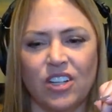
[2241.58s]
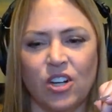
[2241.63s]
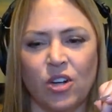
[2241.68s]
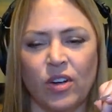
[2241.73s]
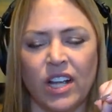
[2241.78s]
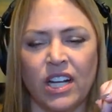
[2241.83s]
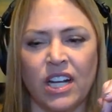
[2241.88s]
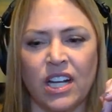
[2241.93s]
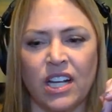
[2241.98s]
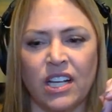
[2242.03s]
you
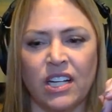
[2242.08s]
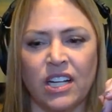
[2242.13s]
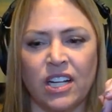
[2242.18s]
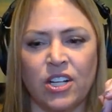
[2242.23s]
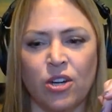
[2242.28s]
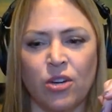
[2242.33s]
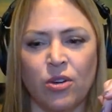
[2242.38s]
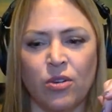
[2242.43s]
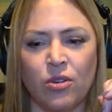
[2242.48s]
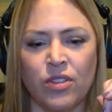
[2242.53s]
know, and
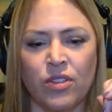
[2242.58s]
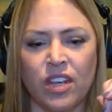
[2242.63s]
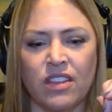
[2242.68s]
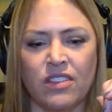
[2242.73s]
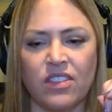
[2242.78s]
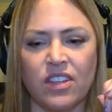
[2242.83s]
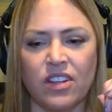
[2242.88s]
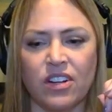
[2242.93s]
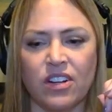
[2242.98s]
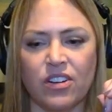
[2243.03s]
and I know
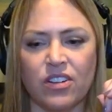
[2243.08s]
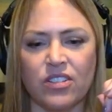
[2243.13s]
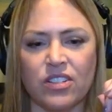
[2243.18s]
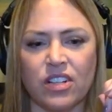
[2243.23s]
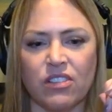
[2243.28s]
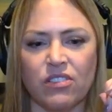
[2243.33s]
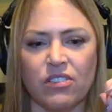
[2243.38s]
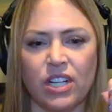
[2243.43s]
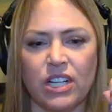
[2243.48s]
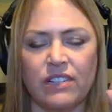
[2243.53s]
that
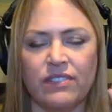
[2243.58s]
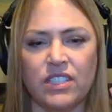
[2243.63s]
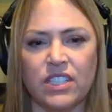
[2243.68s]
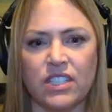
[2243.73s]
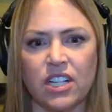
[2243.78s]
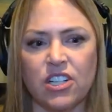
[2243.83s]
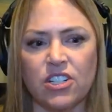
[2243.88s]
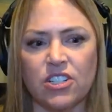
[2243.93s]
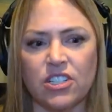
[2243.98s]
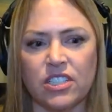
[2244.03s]
there's a lot of
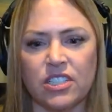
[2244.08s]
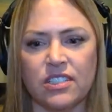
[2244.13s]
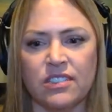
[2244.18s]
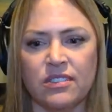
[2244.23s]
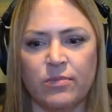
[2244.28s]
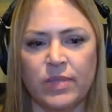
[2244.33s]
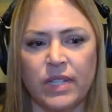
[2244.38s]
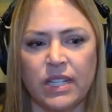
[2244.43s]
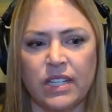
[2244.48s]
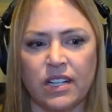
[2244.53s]

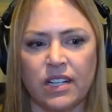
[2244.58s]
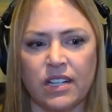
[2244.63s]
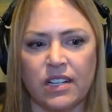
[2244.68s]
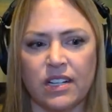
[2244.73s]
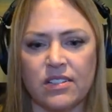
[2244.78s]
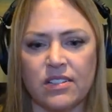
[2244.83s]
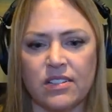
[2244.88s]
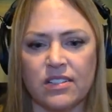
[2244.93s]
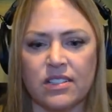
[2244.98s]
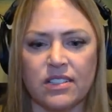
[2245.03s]
discussion
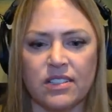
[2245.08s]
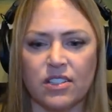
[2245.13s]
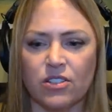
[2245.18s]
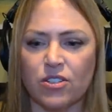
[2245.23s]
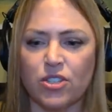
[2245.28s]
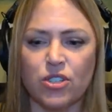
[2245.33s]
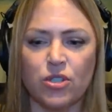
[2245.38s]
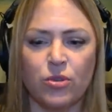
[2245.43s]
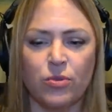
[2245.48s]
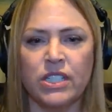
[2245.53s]
because
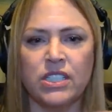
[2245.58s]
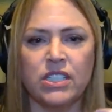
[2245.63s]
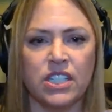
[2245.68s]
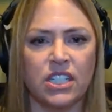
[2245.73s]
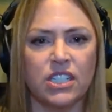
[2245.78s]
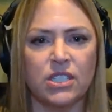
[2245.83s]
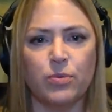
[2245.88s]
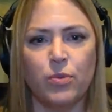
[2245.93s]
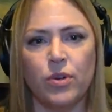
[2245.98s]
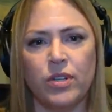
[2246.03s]
there's so many
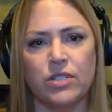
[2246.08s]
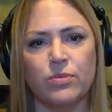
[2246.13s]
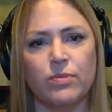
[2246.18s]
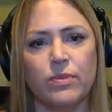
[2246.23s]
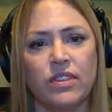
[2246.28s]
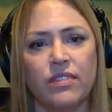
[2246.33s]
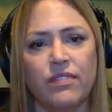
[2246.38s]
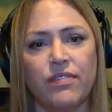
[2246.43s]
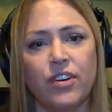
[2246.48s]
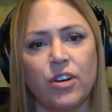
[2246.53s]
touch
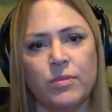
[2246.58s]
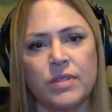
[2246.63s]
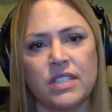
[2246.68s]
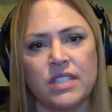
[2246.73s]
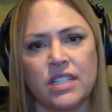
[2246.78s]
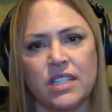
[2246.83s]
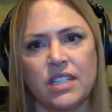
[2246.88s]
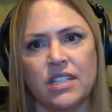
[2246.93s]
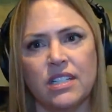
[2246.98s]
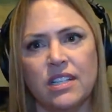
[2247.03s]
points with the
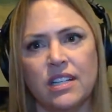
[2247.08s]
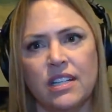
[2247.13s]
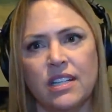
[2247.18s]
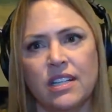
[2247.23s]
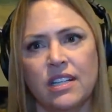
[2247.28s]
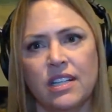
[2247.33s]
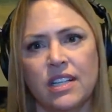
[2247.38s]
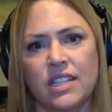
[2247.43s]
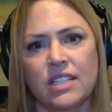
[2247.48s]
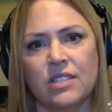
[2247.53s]
pharmacy.